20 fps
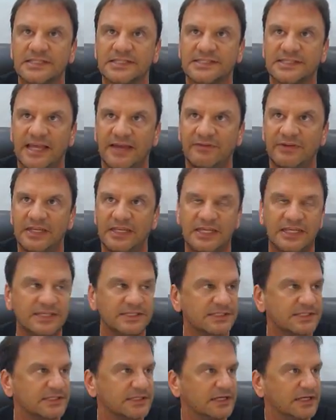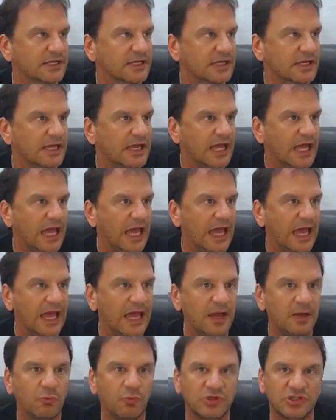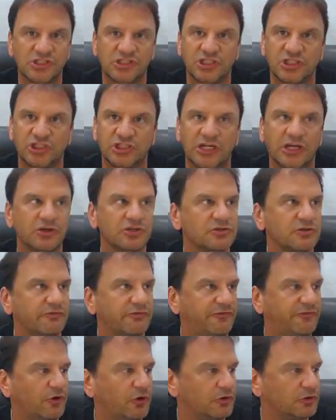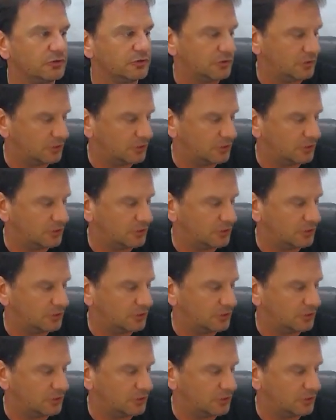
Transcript: 70s. And once the shares are full,